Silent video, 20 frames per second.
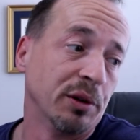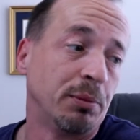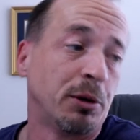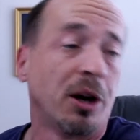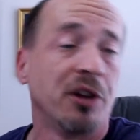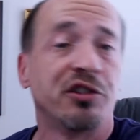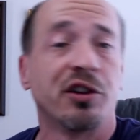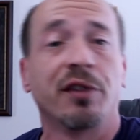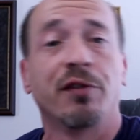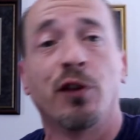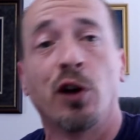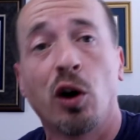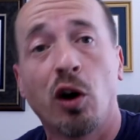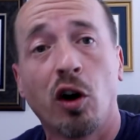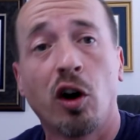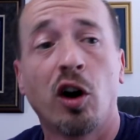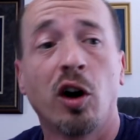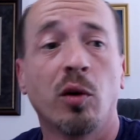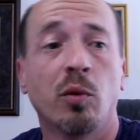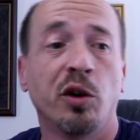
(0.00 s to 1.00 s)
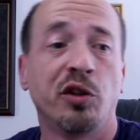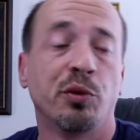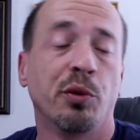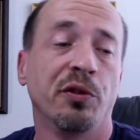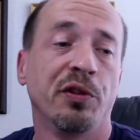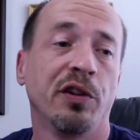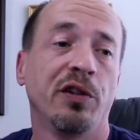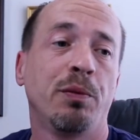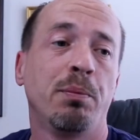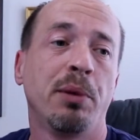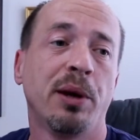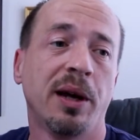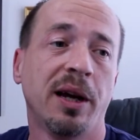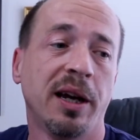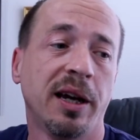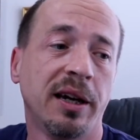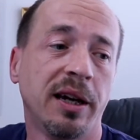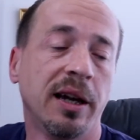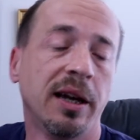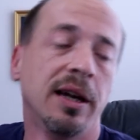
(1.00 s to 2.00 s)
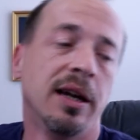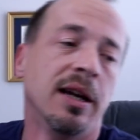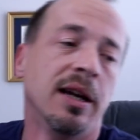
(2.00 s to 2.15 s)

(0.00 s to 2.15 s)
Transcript: project for her, which was this big